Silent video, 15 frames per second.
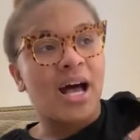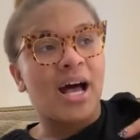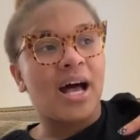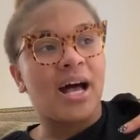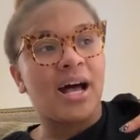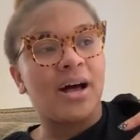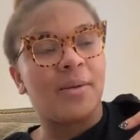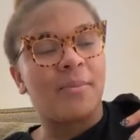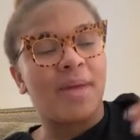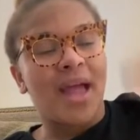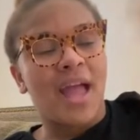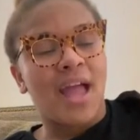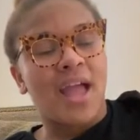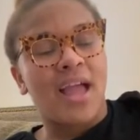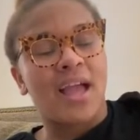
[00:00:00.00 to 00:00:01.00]

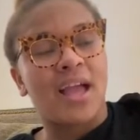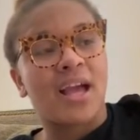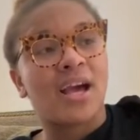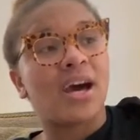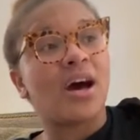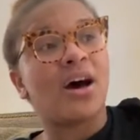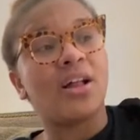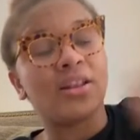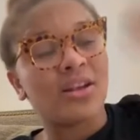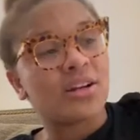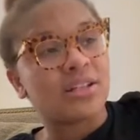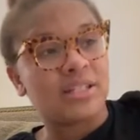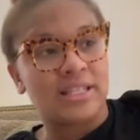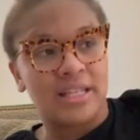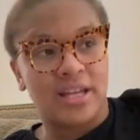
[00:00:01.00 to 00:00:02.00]
a
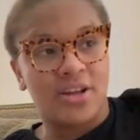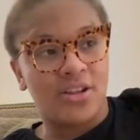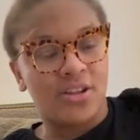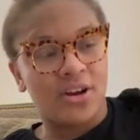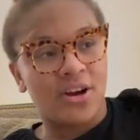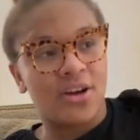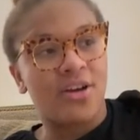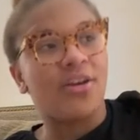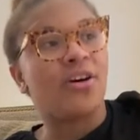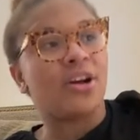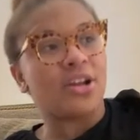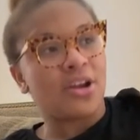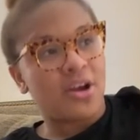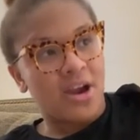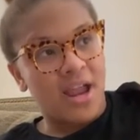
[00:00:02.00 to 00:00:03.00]
color sealer
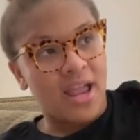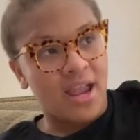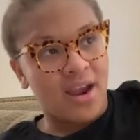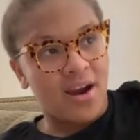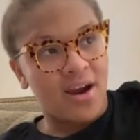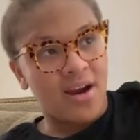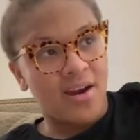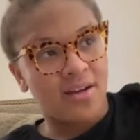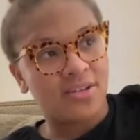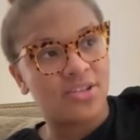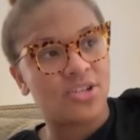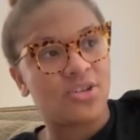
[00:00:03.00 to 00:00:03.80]
on your hair